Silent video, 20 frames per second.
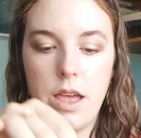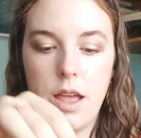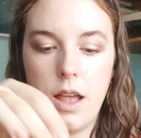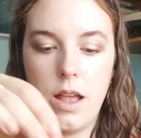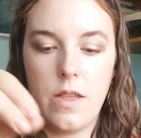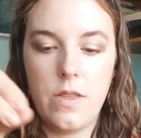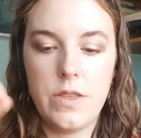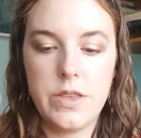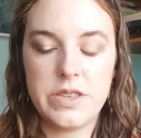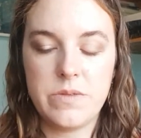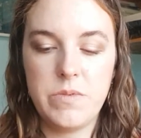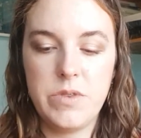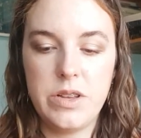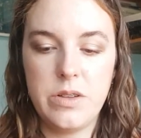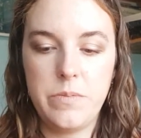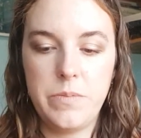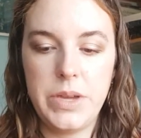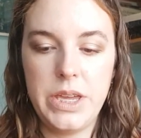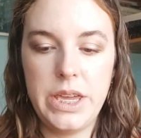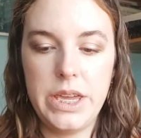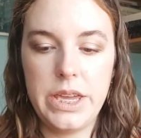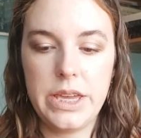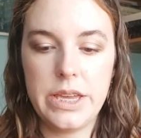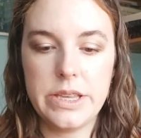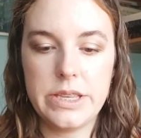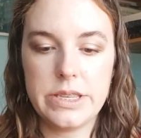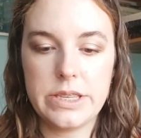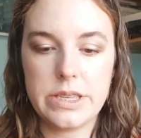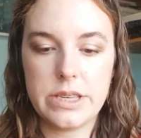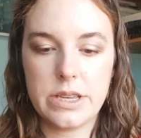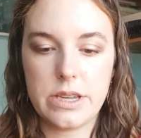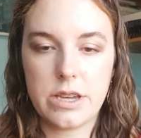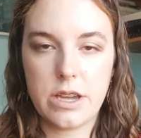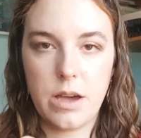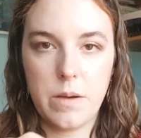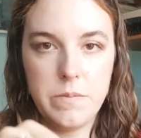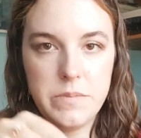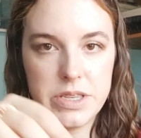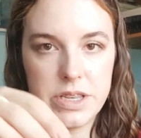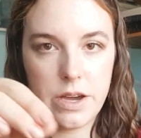This middle piece
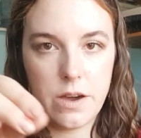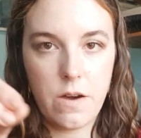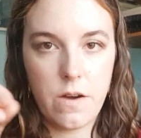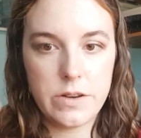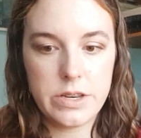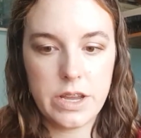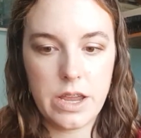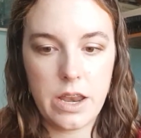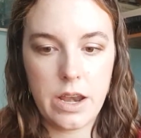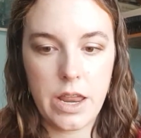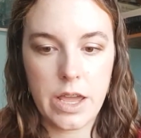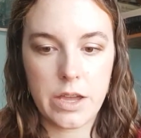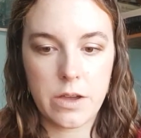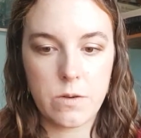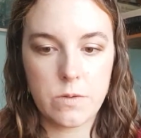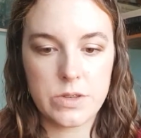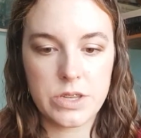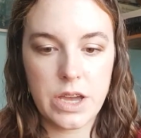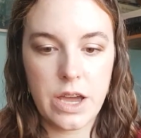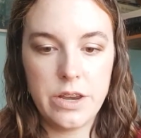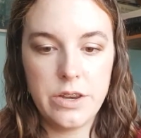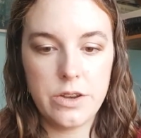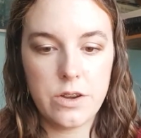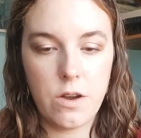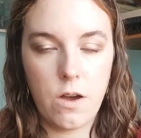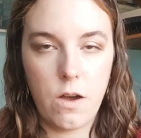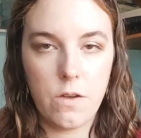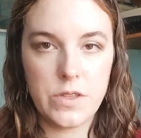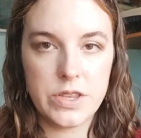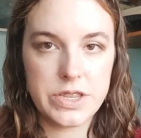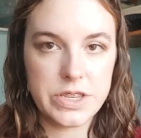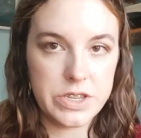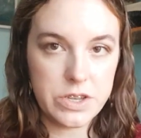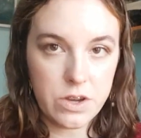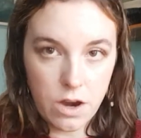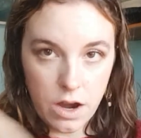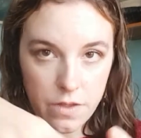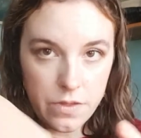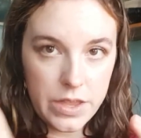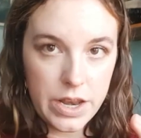comes out and then goes under all this
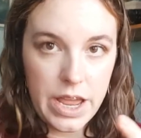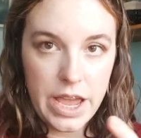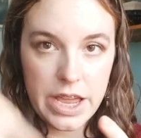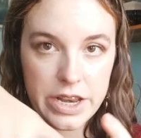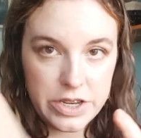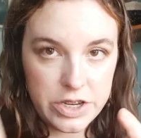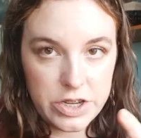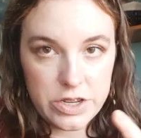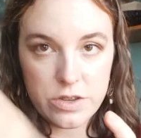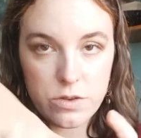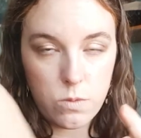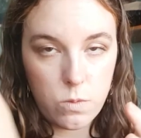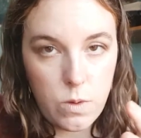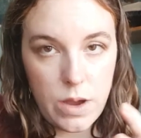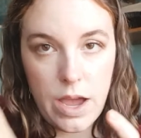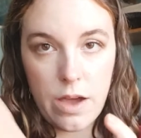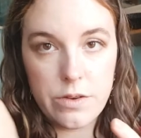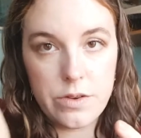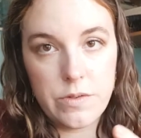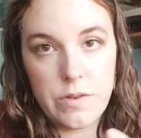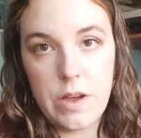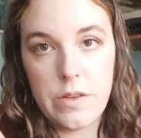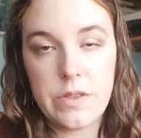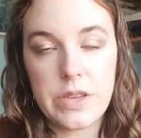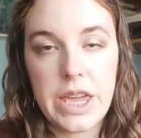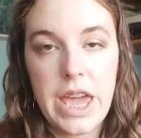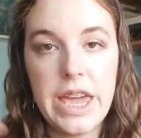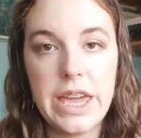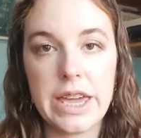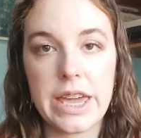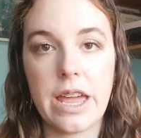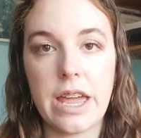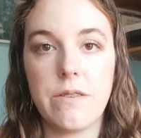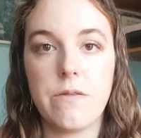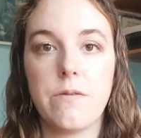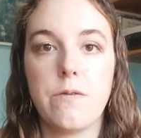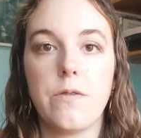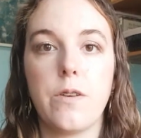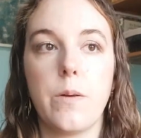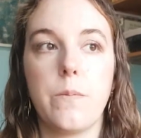yarn that I had just wound around the cake again
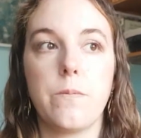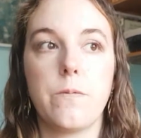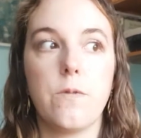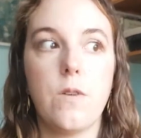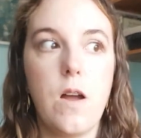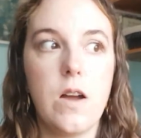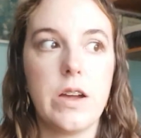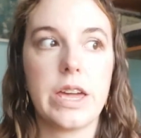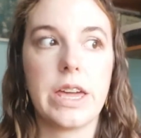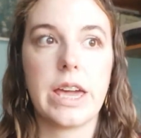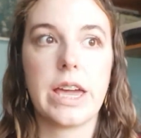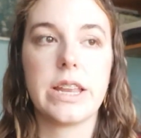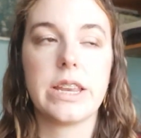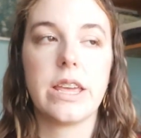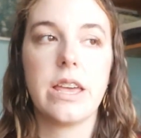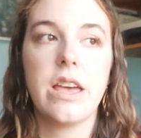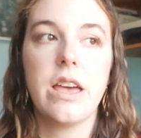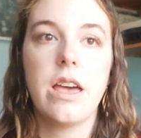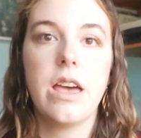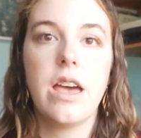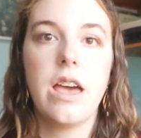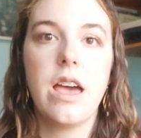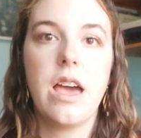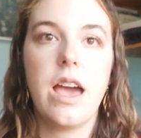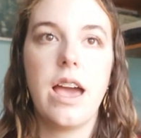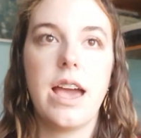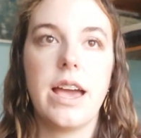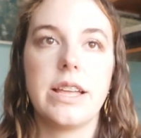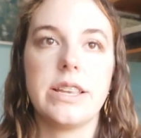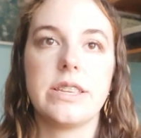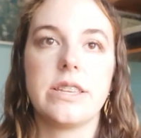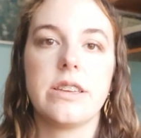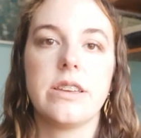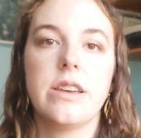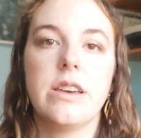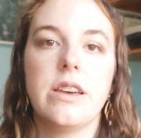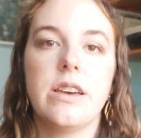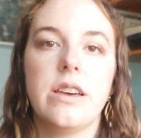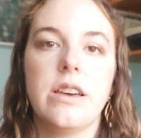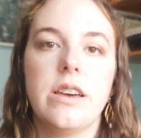from frogging it. And
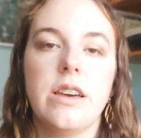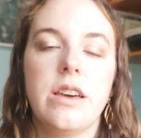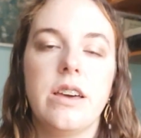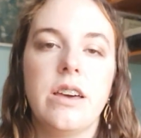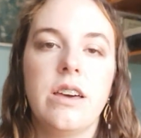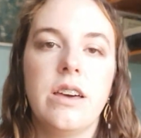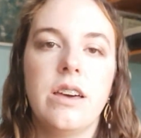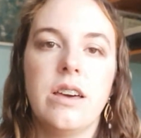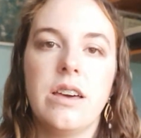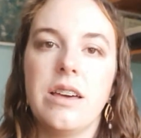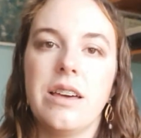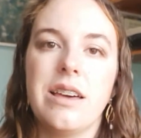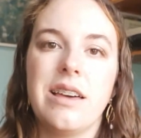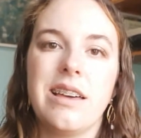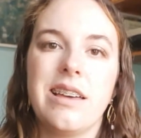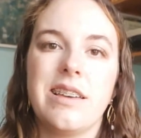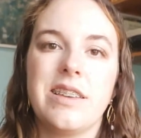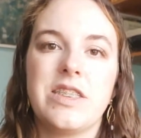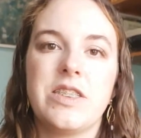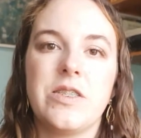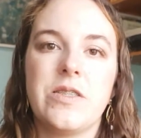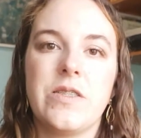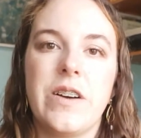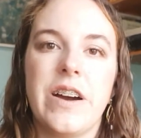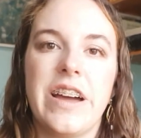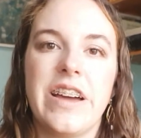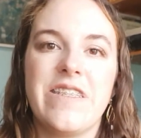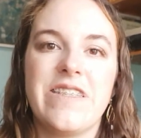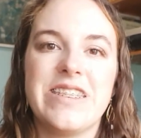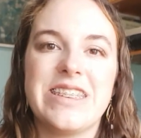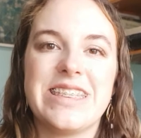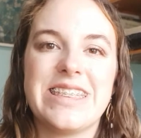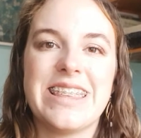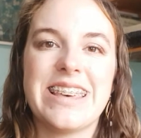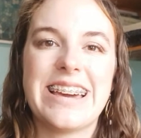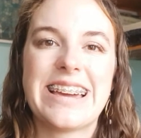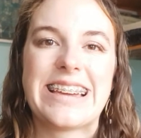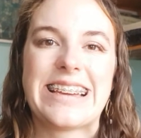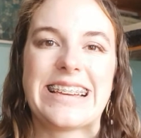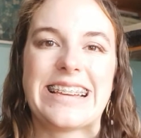so I was
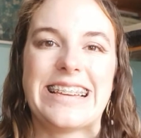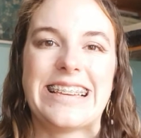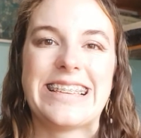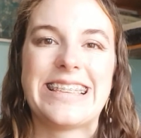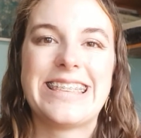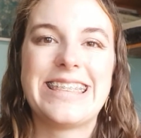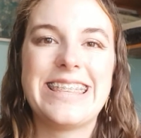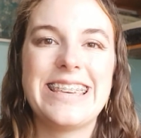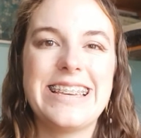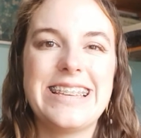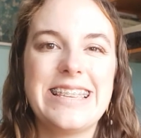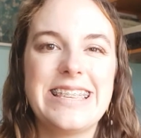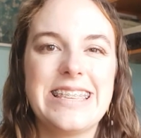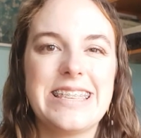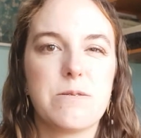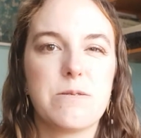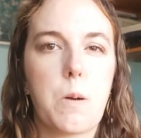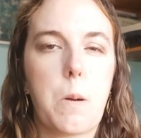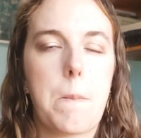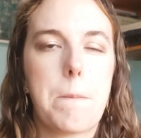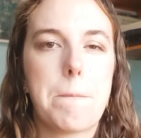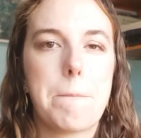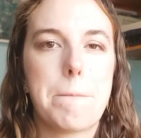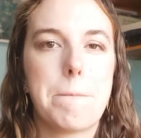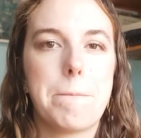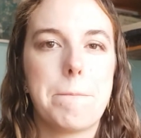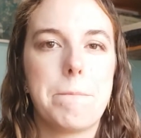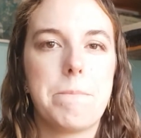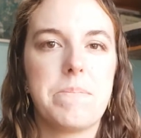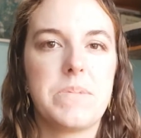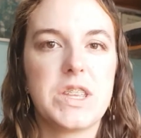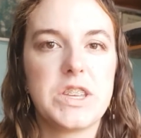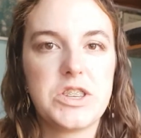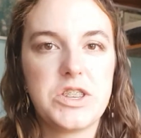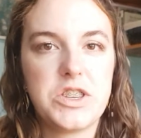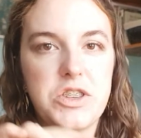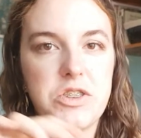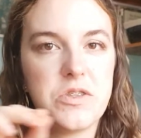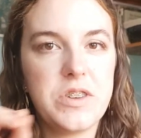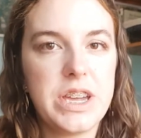like, is this
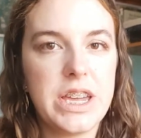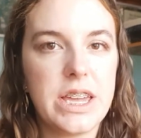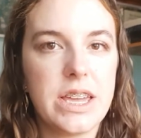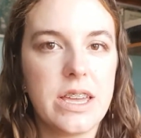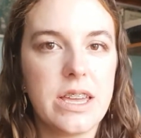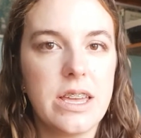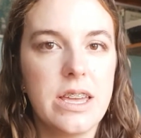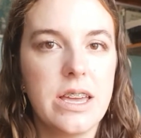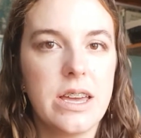string